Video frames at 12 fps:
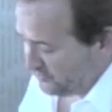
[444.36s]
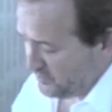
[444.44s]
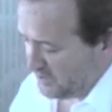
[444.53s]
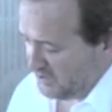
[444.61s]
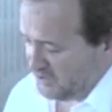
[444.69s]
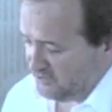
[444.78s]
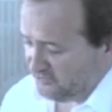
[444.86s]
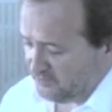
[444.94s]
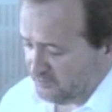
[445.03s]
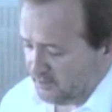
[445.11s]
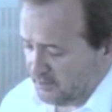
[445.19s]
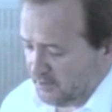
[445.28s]
two keys
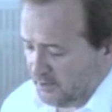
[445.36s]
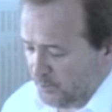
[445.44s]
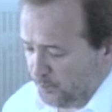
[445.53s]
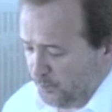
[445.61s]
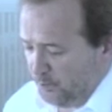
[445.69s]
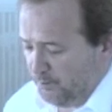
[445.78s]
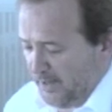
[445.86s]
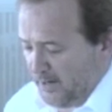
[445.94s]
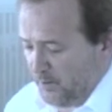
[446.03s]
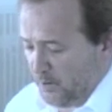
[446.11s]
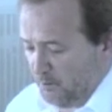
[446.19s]
will now